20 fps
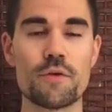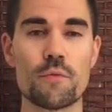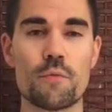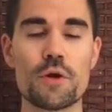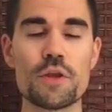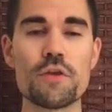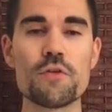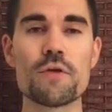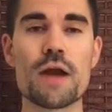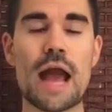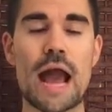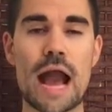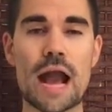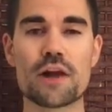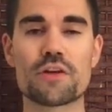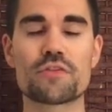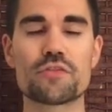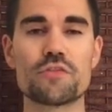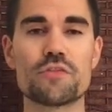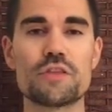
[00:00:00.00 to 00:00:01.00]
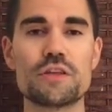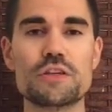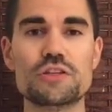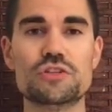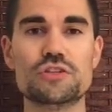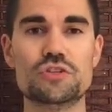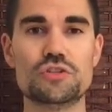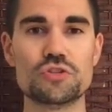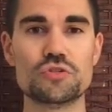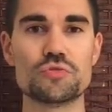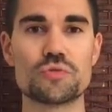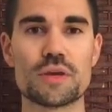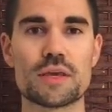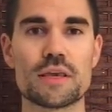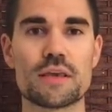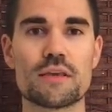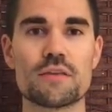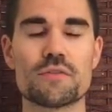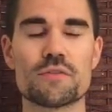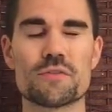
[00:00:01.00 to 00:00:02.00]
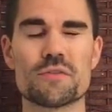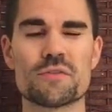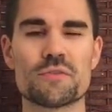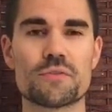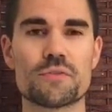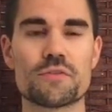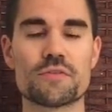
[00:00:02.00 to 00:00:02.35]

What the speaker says: what you're actually doing is you're